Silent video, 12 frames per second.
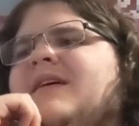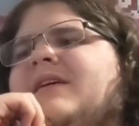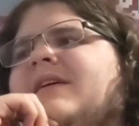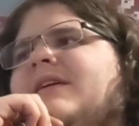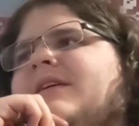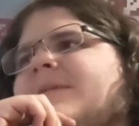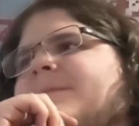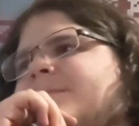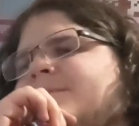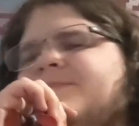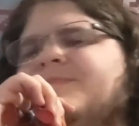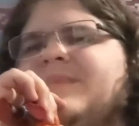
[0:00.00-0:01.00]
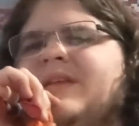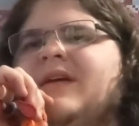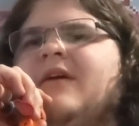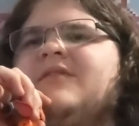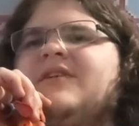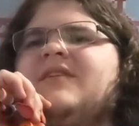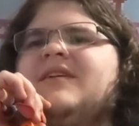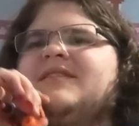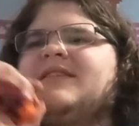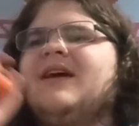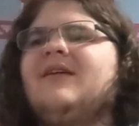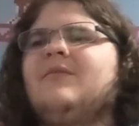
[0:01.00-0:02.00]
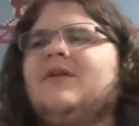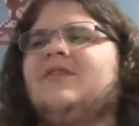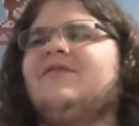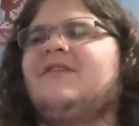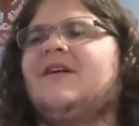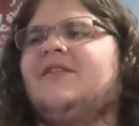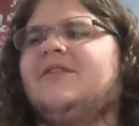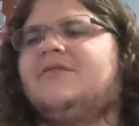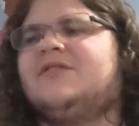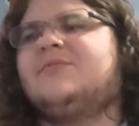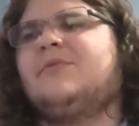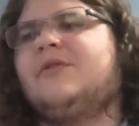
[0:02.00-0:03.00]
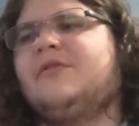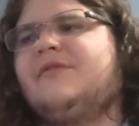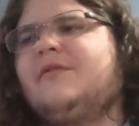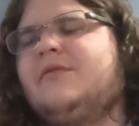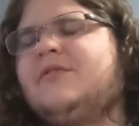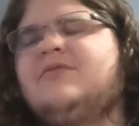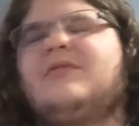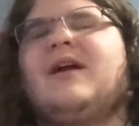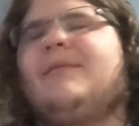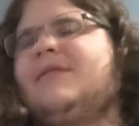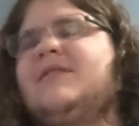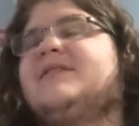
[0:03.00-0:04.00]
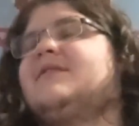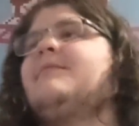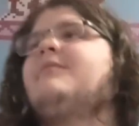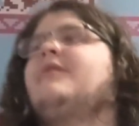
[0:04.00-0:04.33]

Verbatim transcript: Um, I'll, I'll get to that when I finally do a spoiler review, which will happen at some